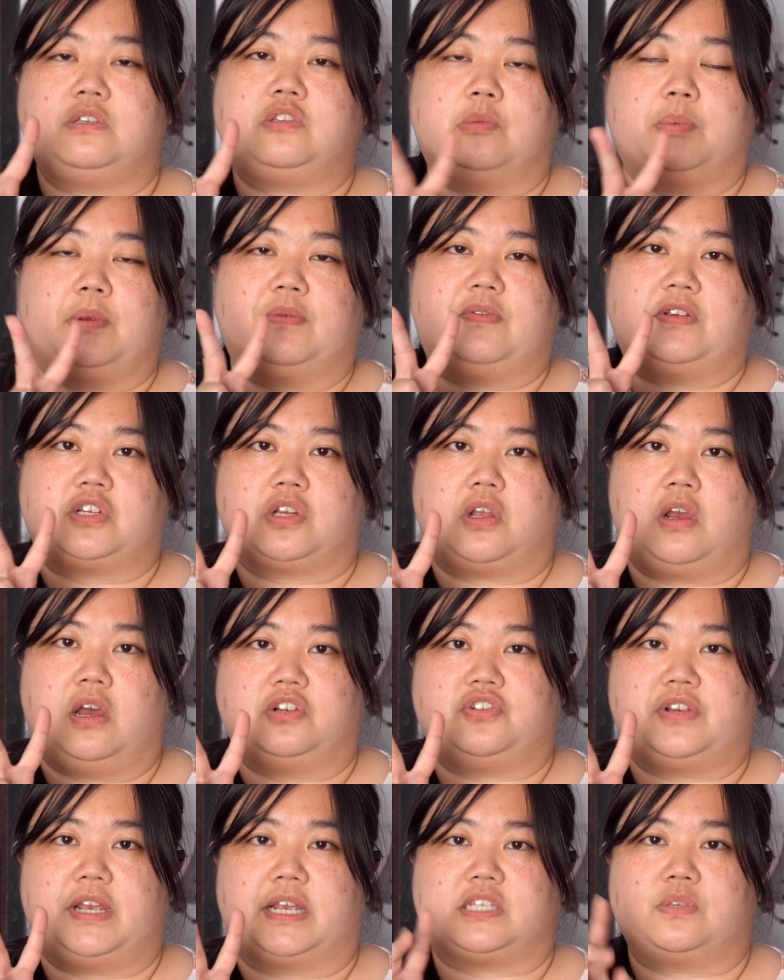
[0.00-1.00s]
supervision
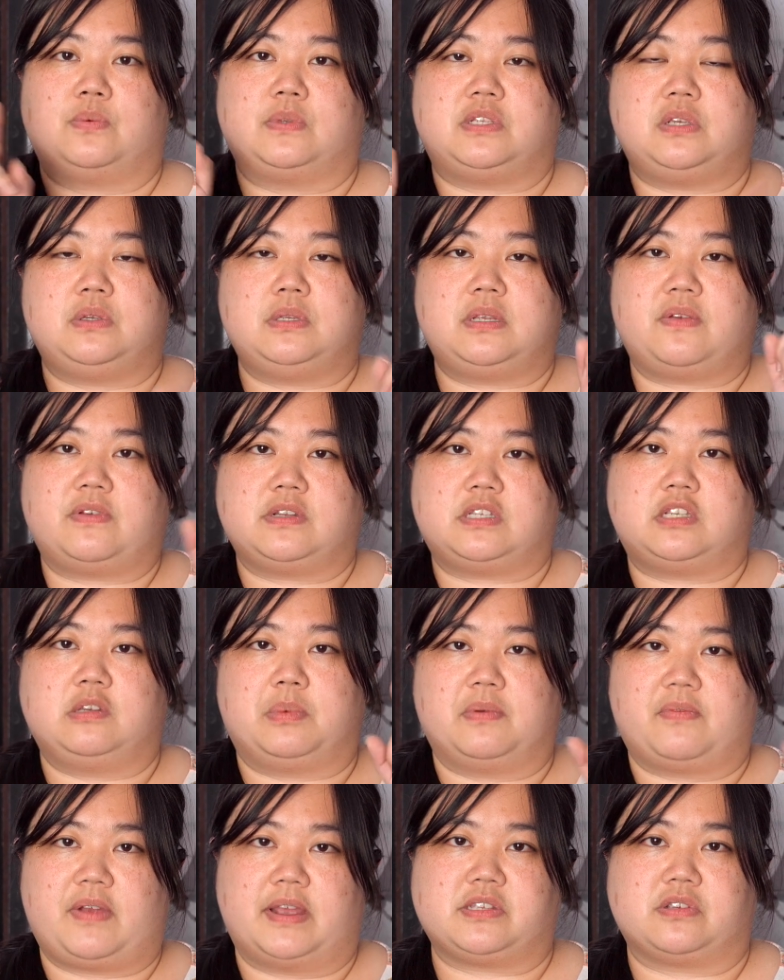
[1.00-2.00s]
contracts with 2 different
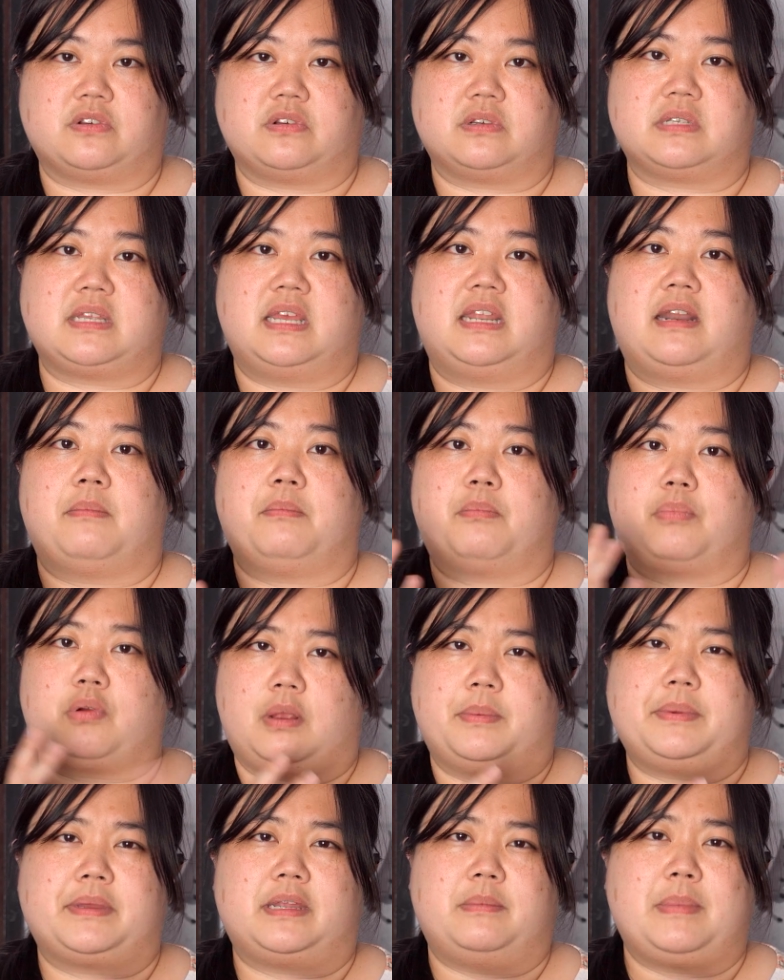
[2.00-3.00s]
supervisors, and I'm
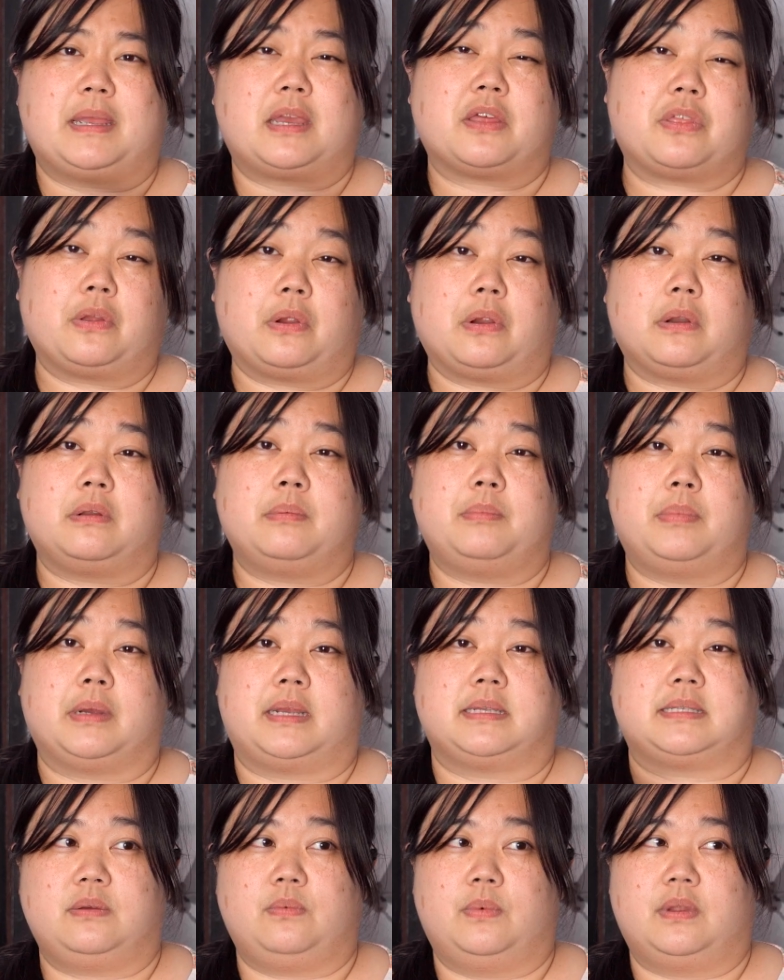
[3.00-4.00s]
probably going to make a third
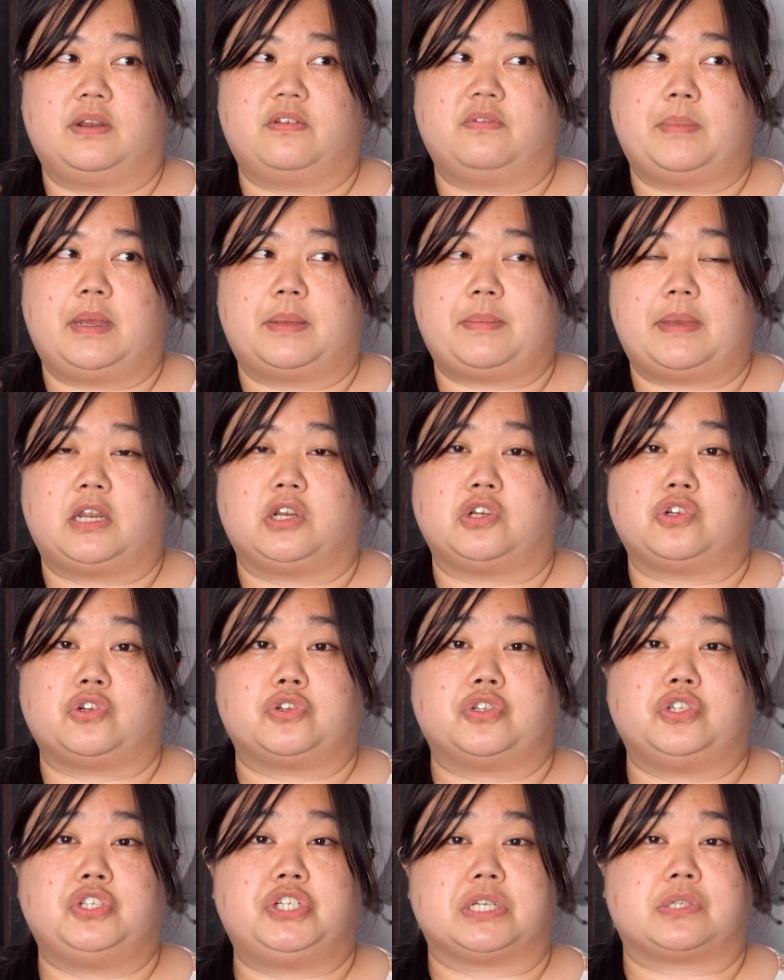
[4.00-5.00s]
because one of my
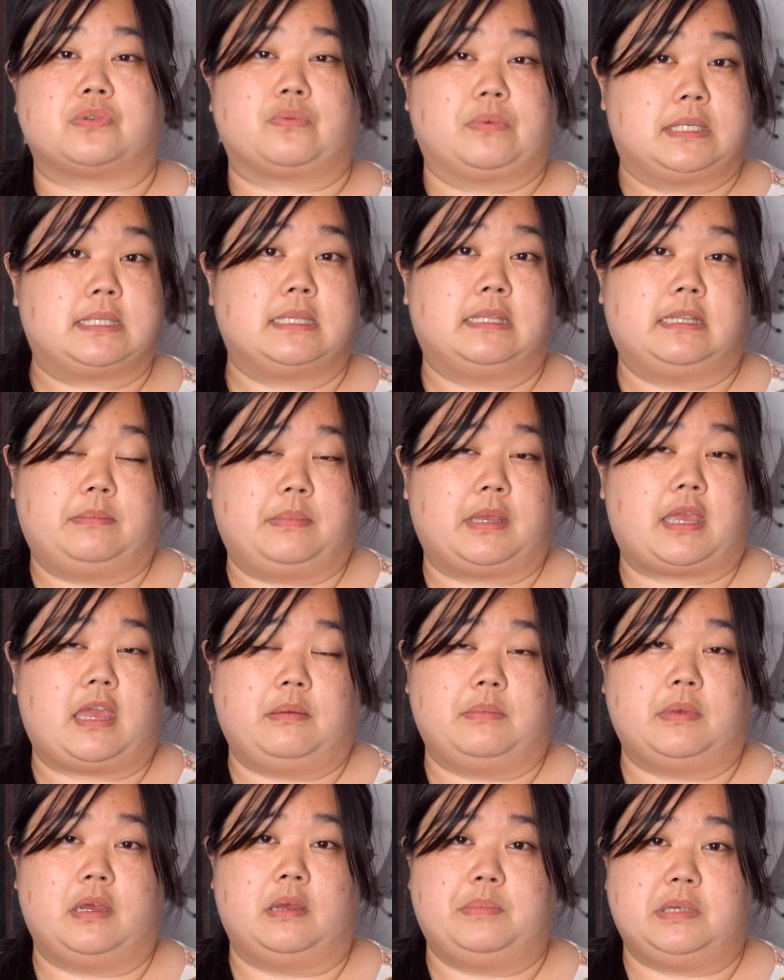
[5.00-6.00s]
managers just recently
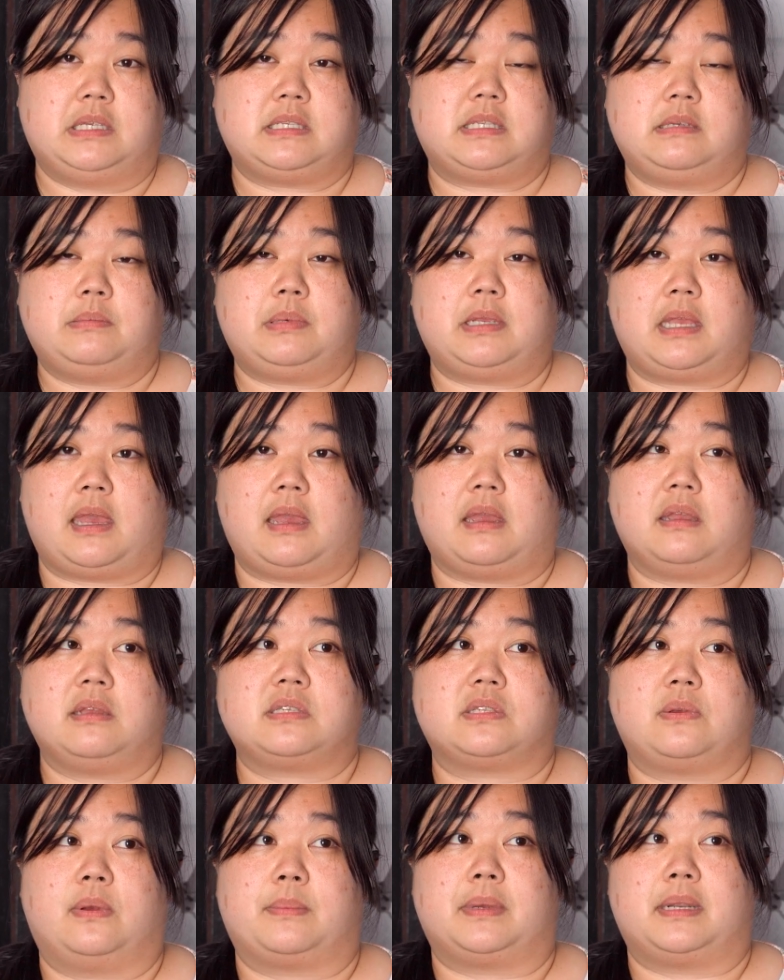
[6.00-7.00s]
became a BCBA,
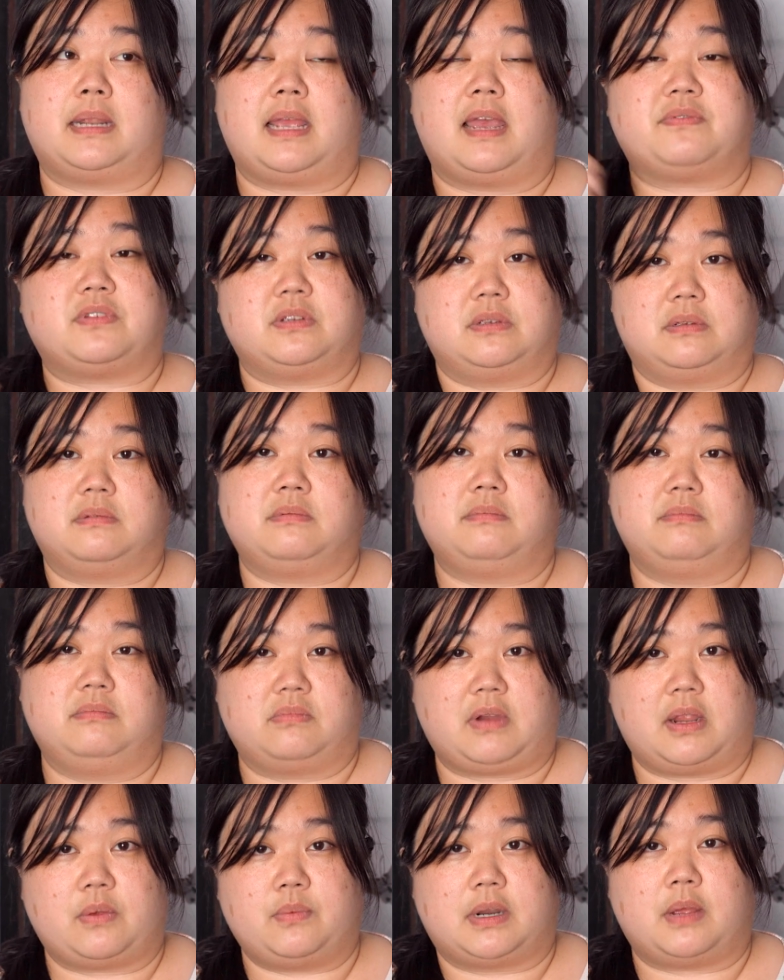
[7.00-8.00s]
so I'm going to have to
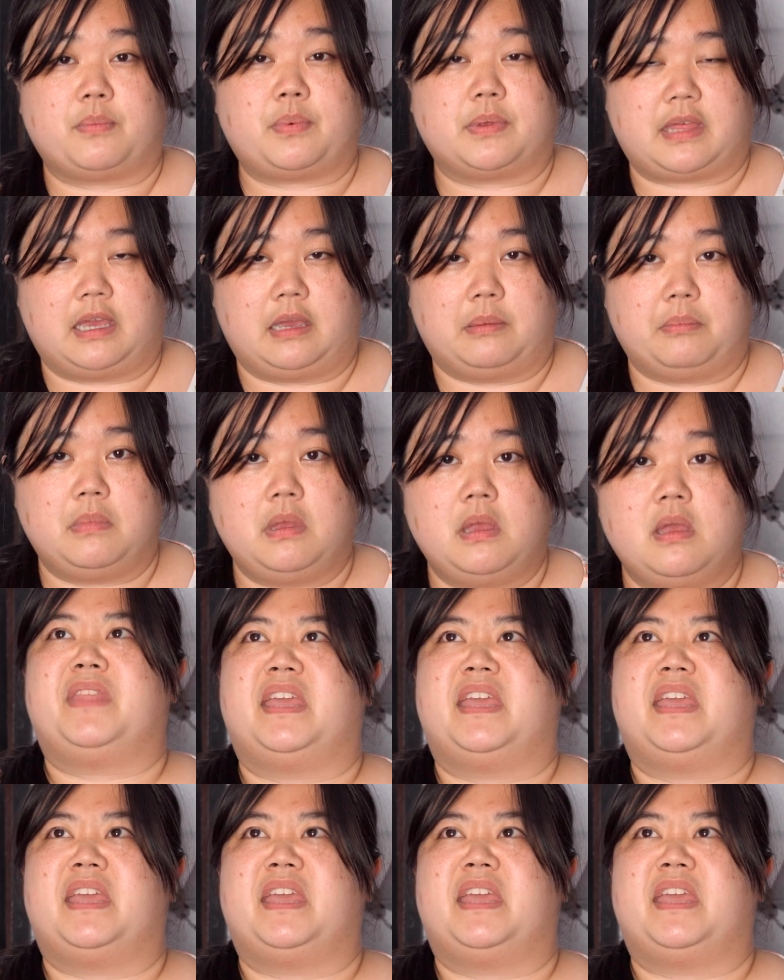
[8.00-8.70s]
write one up with him.